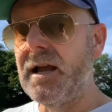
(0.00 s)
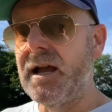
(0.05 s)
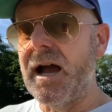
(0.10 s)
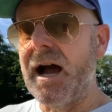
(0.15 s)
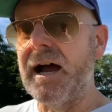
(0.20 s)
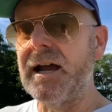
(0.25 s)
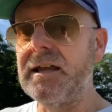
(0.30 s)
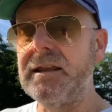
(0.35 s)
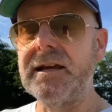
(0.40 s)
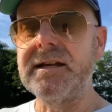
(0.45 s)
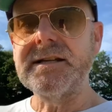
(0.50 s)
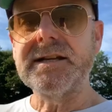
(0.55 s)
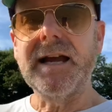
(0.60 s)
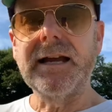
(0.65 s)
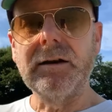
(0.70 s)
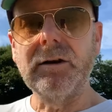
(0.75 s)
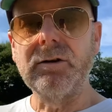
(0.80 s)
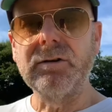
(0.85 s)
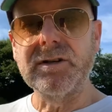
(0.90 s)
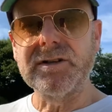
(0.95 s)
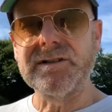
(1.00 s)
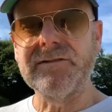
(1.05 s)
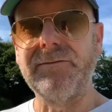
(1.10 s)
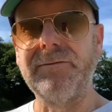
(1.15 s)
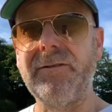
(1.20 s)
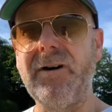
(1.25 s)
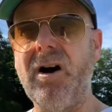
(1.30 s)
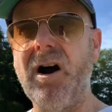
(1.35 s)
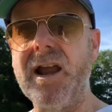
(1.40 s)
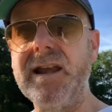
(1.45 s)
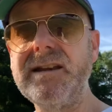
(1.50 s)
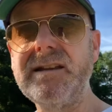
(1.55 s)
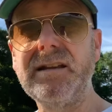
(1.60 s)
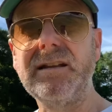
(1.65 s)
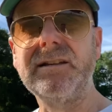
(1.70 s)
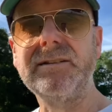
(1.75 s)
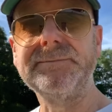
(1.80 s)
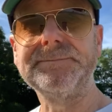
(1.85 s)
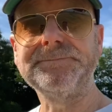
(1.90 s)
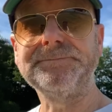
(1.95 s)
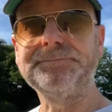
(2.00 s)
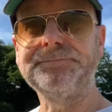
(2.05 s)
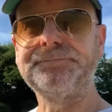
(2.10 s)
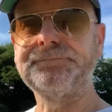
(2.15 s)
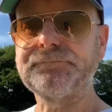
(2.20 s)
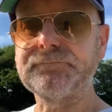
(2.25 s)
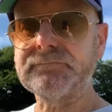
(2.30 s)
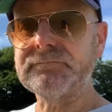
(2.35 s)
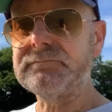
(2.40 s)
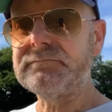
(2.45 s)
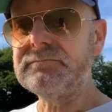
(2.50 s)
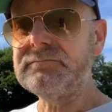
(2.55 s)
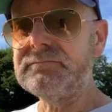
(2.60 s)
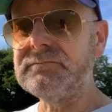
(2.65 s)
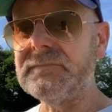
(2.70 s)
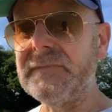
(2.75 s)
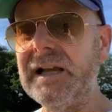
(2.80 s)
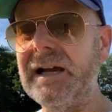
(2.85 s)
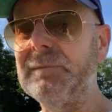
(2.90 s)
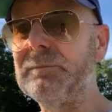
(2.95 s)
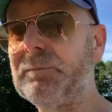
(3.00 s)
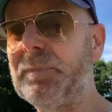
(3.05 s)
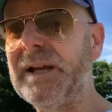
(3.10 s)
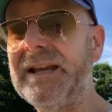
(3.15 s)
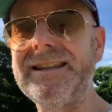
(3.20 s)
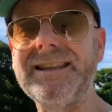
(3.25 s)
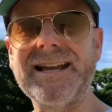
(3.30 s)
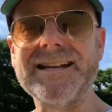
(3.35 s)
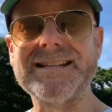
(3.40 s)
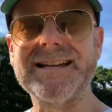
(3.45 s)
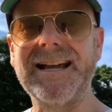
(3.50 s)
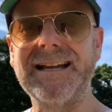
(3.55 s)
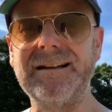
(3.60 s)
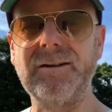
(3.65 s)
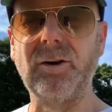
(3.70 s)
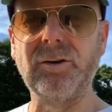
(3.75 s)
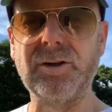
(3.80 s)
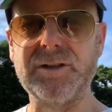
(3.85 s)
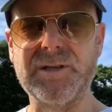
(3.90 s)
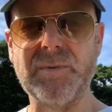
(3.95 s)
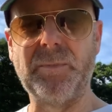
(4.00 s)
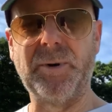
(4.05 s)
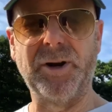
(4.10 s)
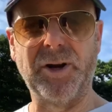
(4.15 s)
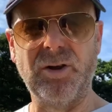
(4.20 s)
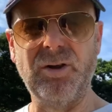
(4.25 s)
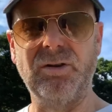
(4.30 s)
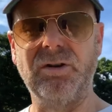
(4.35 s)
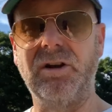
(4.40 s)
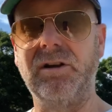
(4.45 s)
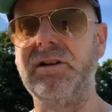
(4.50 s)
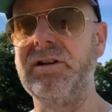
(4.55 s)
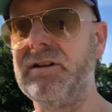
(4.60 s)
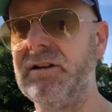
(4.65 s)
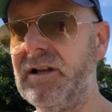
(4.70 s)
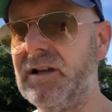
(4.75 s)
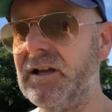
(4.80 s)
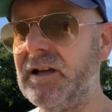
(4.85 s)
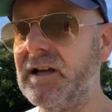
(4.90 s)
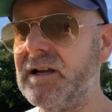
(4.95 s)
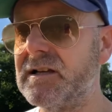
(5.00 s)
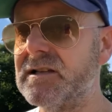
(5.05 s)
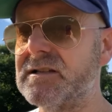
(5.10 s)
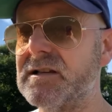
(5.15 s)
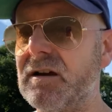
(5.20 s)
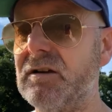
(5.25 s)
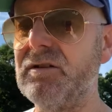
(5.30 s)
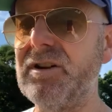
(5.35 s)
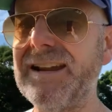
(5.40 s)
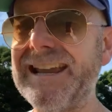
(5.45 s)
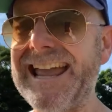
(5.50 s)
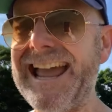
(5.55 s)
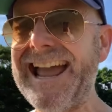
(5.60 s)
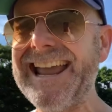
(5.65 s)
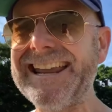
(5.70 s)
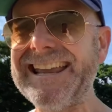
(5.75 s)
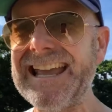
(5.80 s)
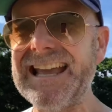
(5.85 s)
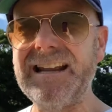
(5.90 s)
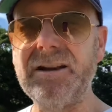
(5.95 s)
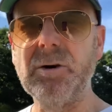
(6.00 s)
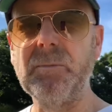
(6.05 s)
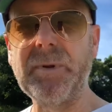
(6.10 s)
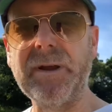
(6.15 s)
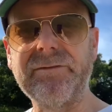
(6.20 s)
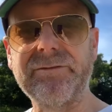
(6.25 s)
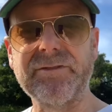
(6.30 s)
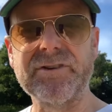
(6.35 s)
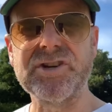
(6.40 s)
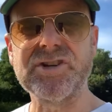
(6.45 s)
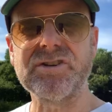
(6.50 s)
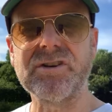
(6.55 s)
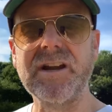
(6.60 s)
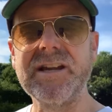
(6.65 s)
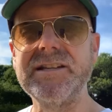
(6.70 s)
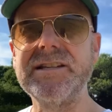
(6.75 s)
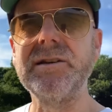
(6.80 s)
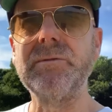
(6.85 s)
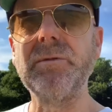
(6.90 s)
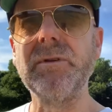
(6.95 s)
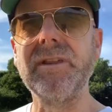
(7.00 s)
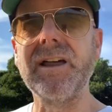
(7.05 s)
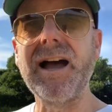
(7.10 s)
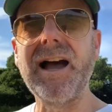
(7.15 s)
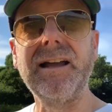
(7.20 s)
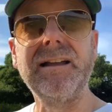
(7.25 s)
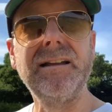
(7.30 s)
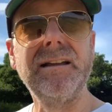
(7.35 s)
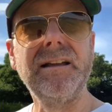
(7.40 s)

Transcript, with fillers: A, they take longer to find, and B, they take longer to procure. So you can get a little bit frustrated with that.